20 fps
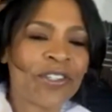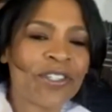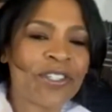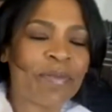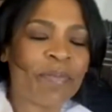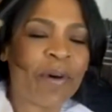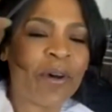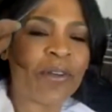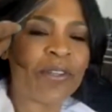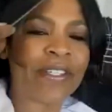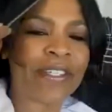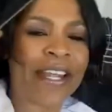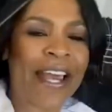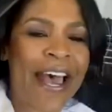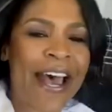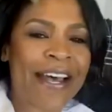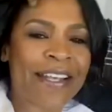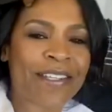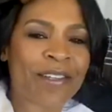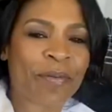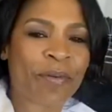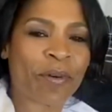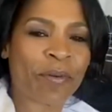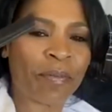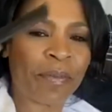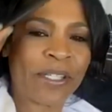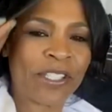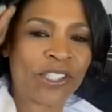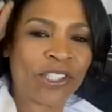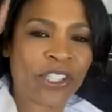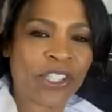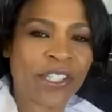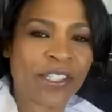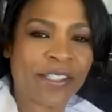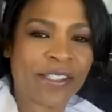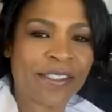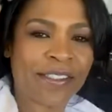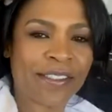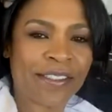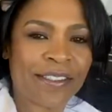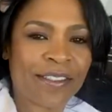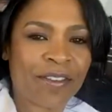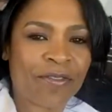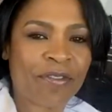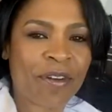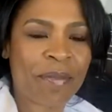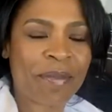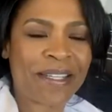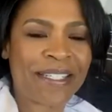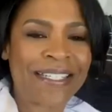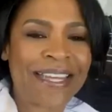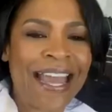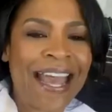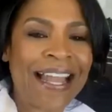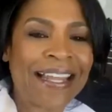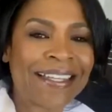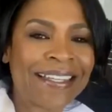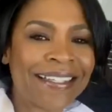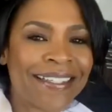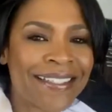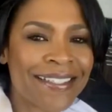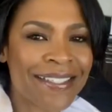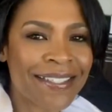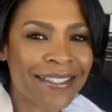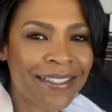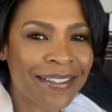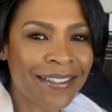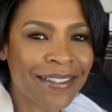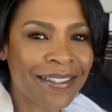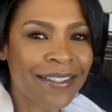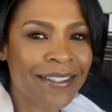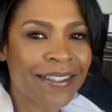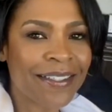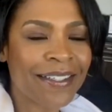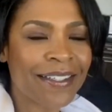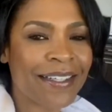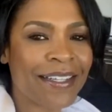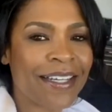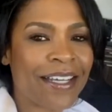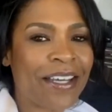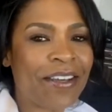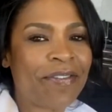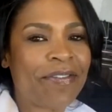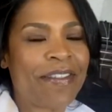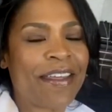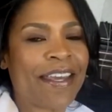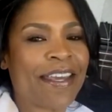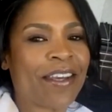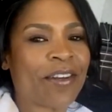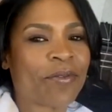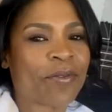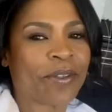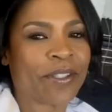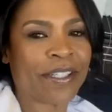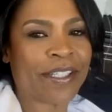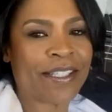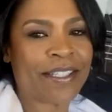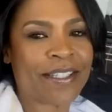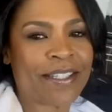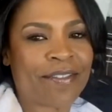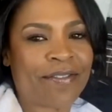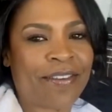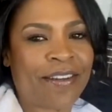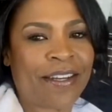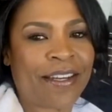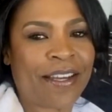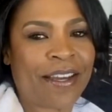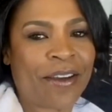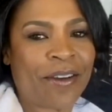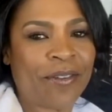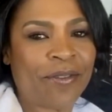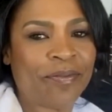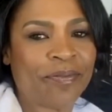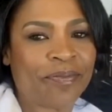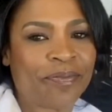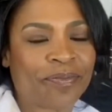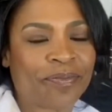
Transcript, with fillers: supposed to ask permission from the talent if they can release the video.